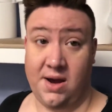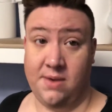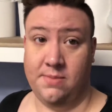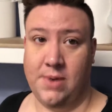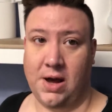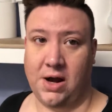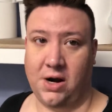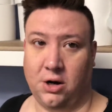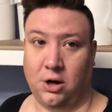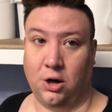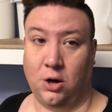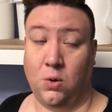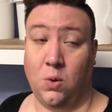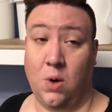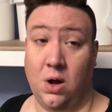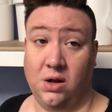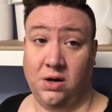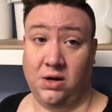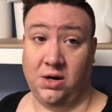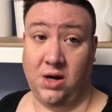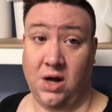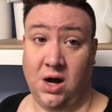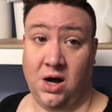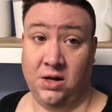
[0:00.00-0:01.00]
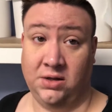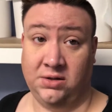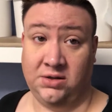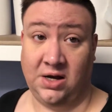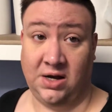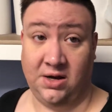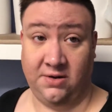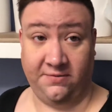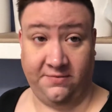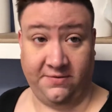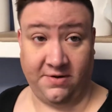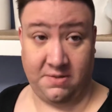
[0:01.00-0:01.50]
better quality
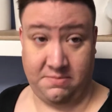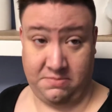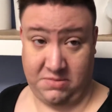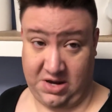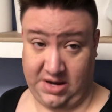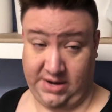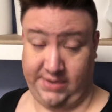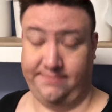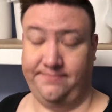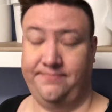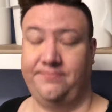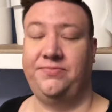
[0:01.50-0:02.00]
content from me.